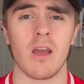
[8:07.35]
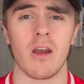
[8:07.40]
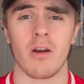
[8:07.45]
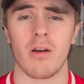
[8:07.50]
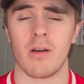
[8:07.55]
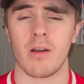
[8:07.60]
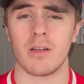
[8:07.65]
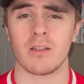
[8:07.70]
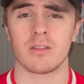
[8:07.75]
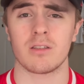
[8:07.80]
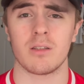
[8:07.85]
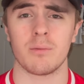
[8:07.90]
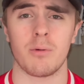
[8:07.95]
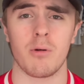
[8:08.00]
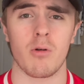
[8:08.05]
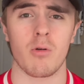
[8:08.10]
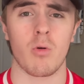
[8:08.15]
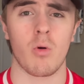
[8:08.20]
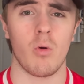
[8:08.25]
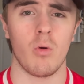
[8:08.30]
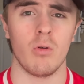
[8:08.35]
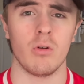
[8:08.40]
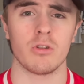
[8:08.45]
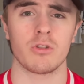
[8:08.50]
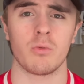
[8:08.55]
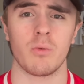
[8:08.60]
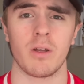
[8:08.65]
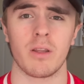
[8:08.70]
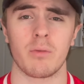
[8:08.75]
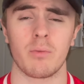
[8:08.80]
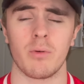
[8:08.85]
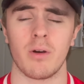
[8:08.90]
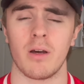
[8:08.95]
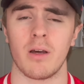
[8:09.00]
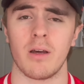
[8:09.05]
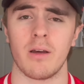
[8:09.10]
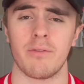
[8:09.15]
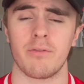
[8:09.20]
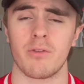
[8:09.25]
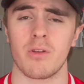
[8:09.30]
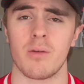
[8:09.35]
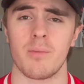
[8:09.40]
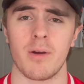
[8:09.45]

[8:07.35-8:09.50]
areas to poke holes with for the